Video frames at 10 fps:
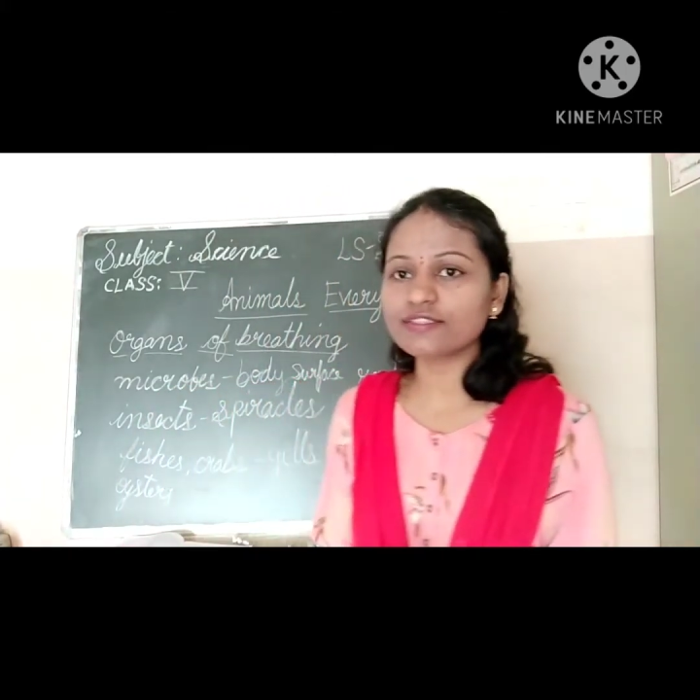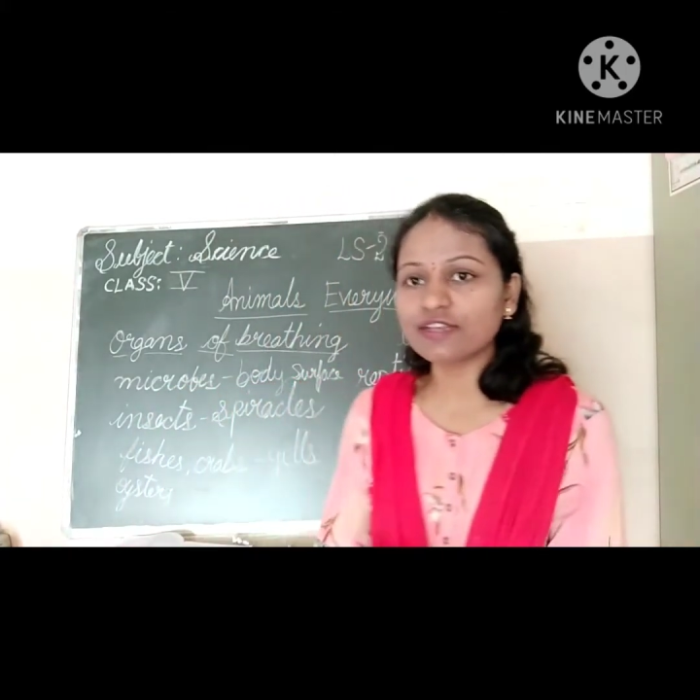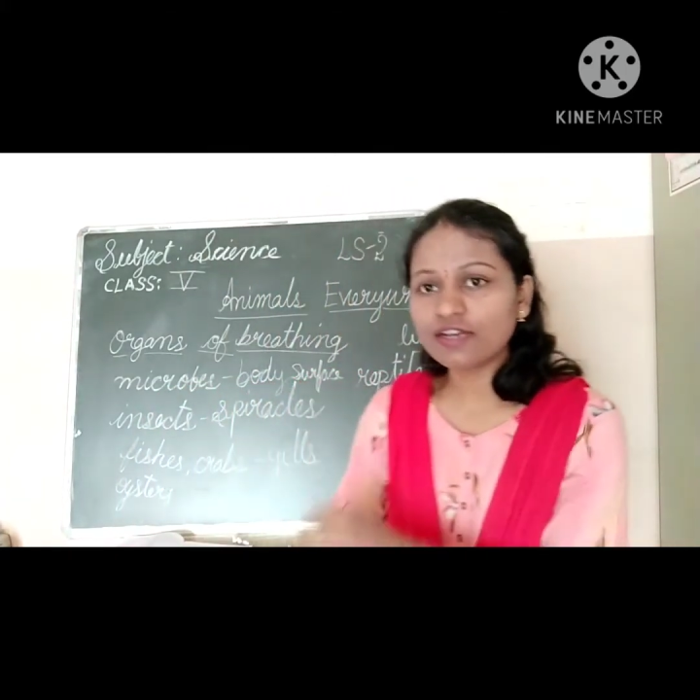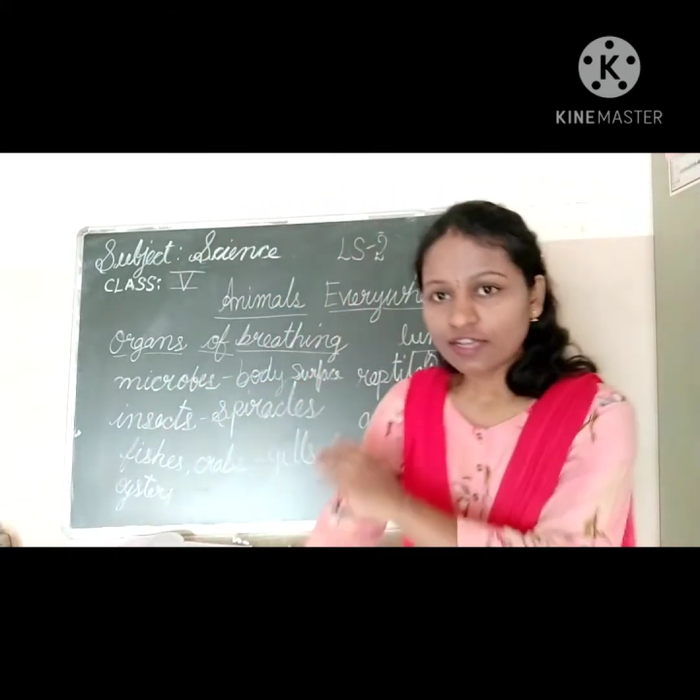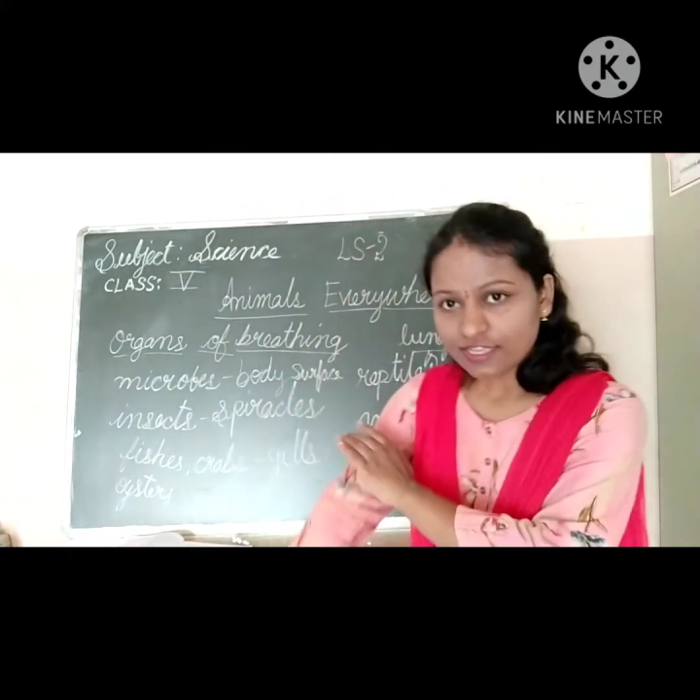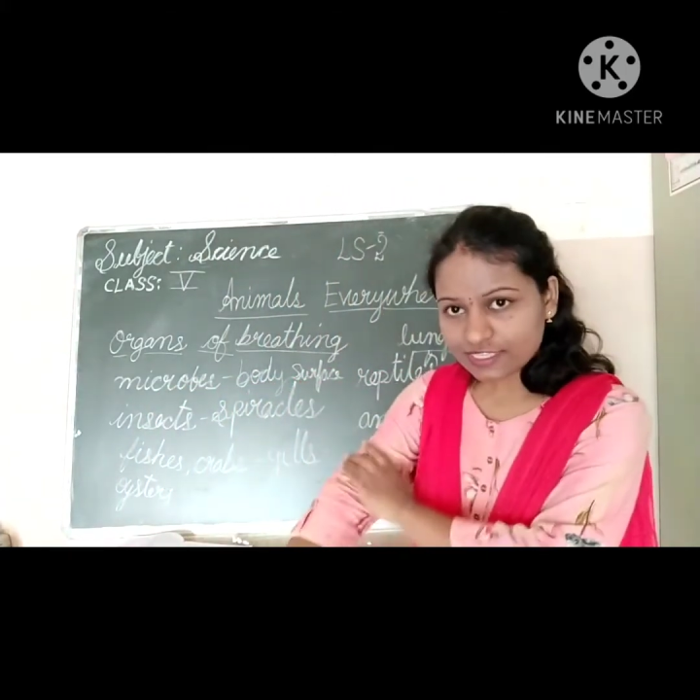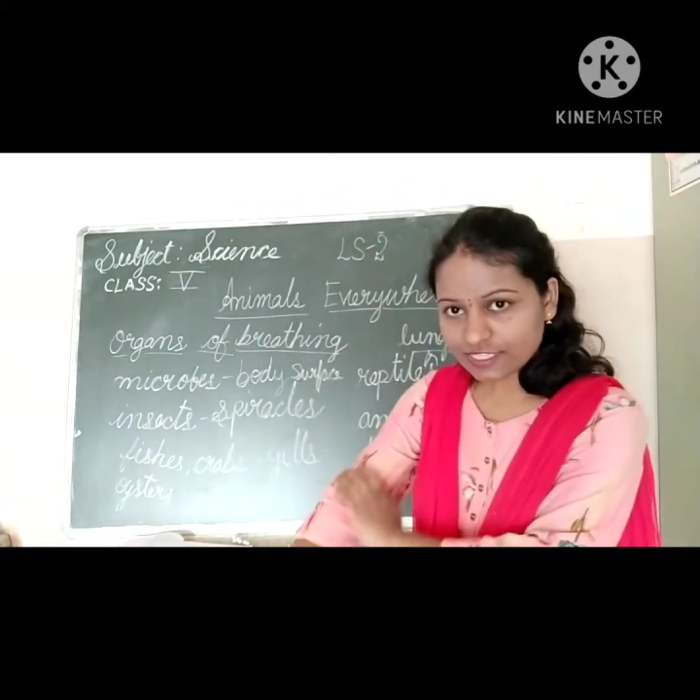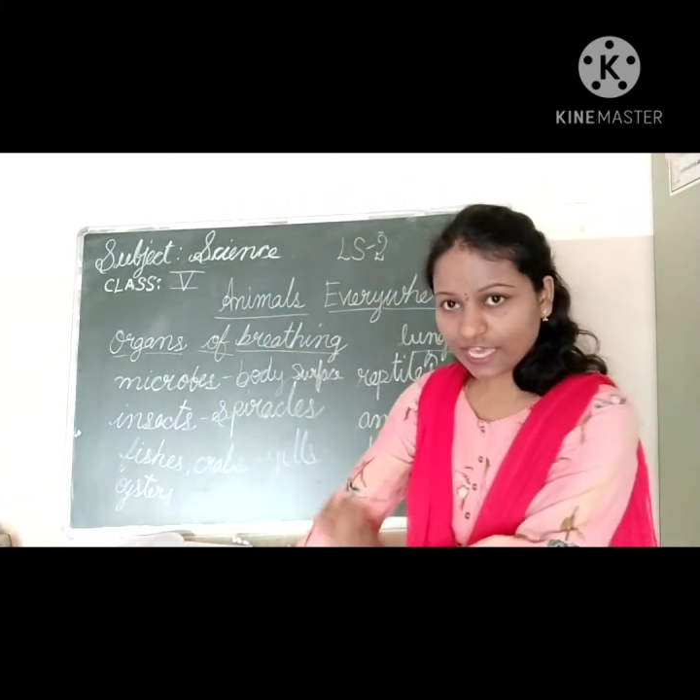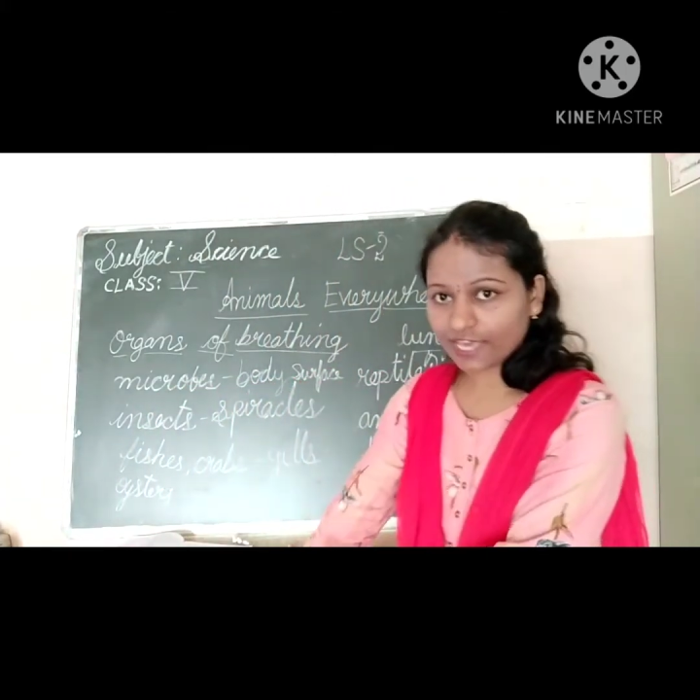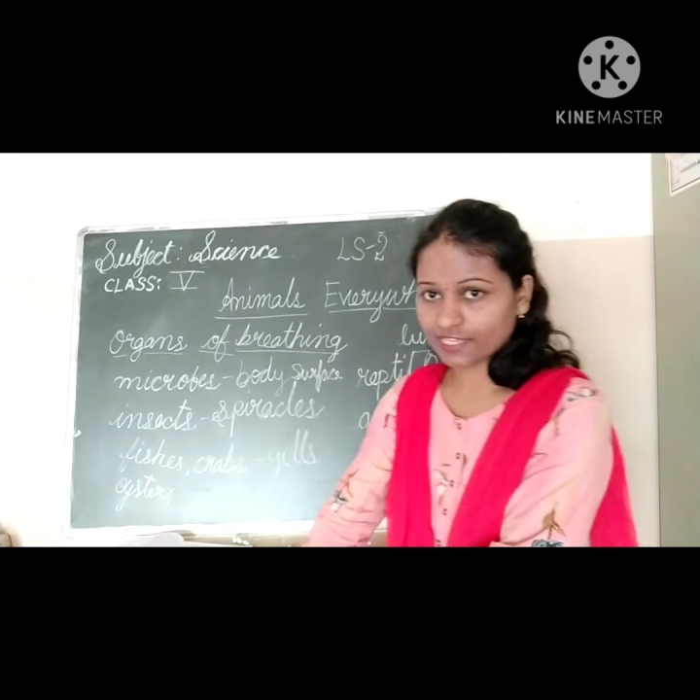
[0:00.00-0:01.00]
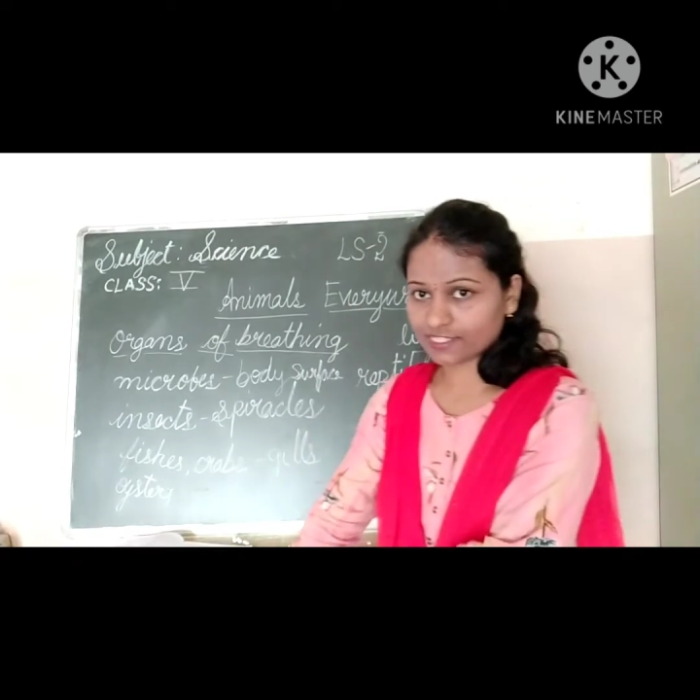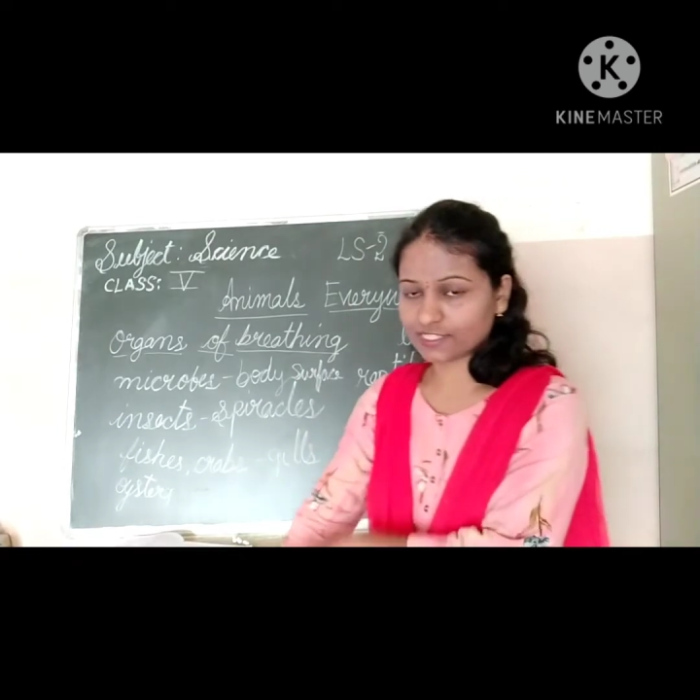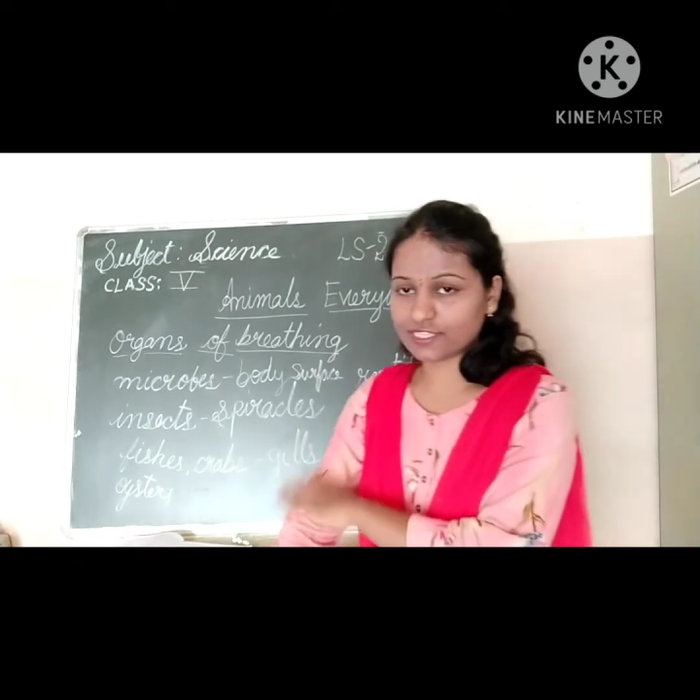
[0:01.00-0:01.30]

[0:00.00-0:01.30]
is the scales.